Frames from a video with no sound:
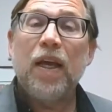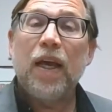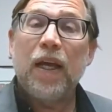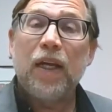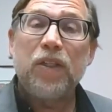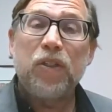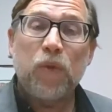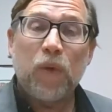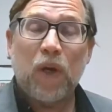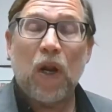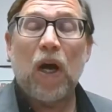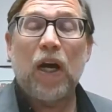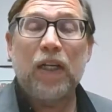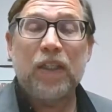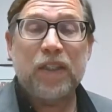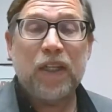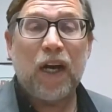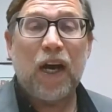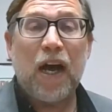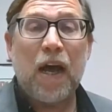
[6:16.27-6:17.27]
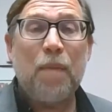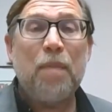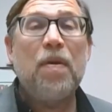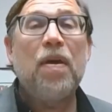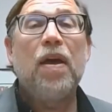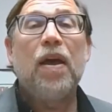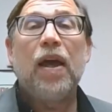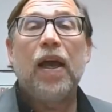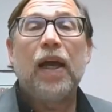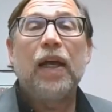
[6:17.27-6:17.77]
and do it on time
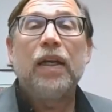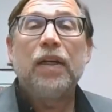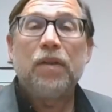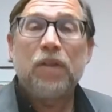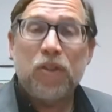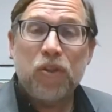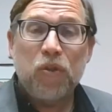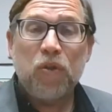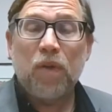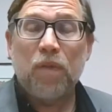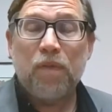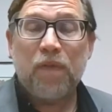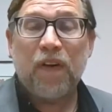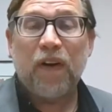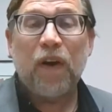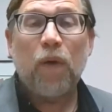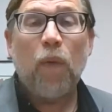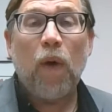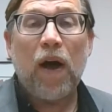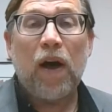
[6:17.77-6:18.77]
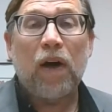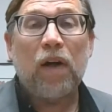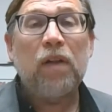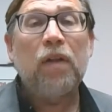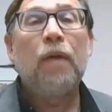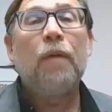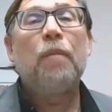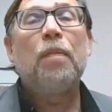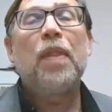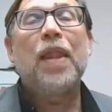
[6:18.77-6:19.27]
and do them very well.